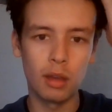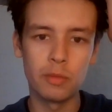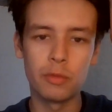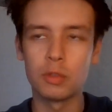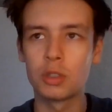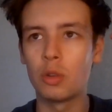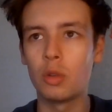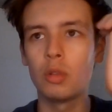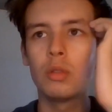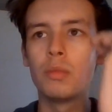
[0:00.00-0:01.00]
for
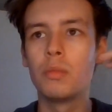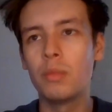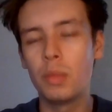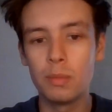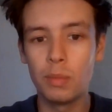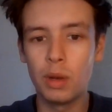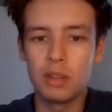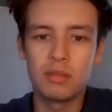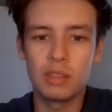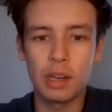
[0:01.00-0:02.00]
score,
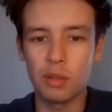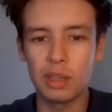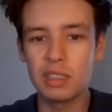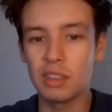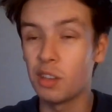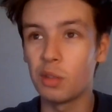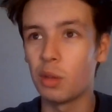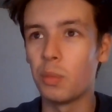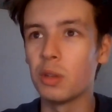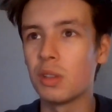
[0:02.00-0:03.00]
but you know, he's a good
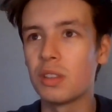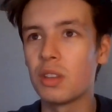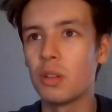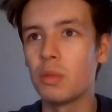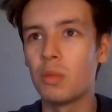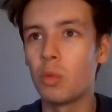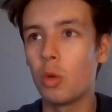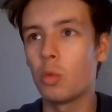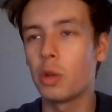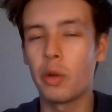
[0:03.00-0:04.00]
composer, so
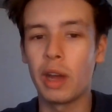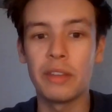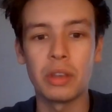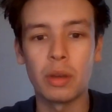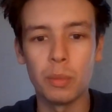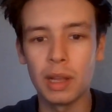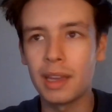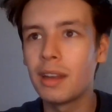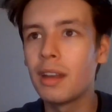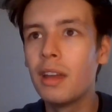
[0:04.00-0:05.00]
what do I have to
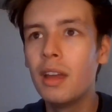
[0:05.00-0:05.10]
complain?